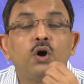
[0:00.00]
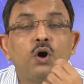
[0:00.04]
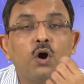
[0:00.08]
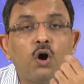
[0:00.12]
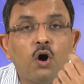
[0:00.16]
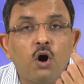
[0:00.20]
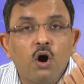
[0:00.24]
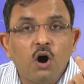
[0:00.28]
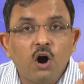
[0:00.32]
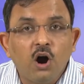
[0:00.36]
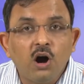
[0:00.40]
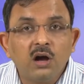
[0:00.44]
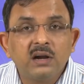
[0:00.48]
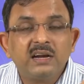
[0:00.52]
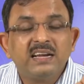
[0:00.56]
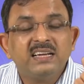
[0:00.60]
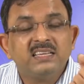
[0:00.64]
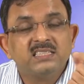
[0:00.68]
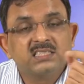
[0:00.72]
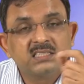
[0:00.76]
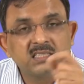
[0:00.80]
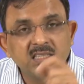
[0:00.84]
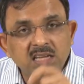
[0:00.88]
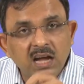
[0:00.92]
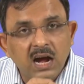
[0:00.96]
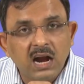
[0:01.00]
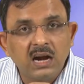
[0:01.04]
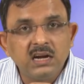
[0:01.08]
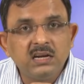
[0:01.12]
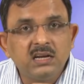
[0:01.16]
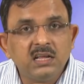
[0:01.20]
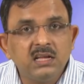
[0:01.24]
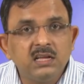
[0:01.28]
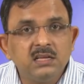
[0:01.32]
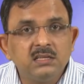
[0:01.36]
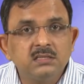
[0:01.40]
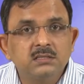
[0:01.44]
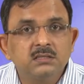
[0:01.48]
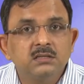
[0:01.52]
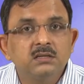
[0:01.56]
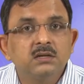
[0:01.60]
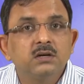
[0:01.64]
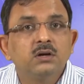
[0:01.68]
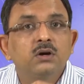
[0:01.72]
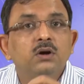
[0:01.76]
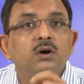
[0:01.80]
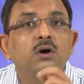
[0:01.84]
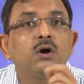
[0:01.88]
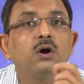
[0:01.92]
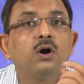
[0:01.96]
or SCERTs
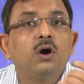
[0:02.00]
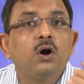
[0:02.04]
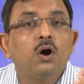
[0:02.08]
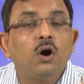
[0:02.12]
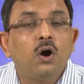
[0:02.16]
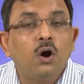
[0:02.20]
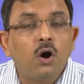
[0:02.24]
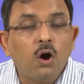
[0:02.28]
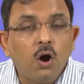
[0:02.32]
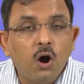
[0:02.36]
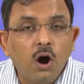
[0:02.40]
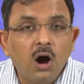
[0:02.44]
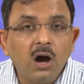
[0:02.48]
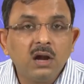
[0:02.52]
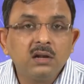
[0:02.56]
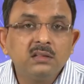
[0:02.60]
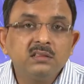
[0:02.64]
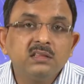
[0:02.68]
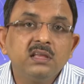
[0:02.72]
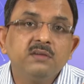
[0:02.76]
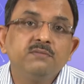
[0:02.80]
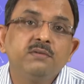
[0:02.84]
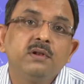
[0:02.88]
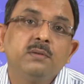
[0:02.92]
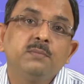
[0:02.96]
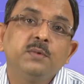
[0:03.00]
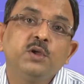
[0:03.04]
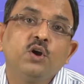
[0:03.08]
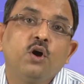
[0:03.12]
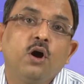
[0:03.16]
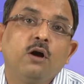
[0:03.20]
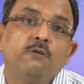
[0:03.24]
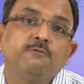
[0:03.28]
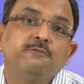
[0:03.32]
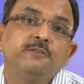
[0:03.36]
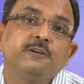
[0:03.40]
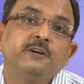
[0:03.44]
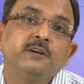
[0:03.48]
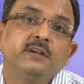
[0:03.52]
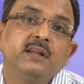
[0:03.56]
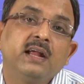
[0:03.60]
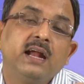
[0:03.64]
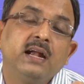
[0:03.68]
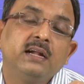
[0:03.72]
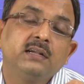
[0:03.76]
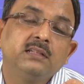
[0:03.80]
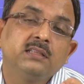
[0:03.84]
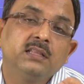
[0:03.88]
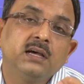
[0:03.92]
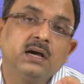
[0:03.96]
or they will be offered
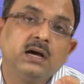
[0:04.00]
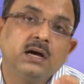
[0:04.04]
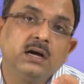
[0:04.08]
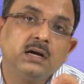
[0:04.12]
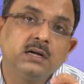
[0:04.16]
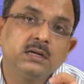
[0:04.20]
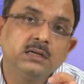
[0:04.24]
at the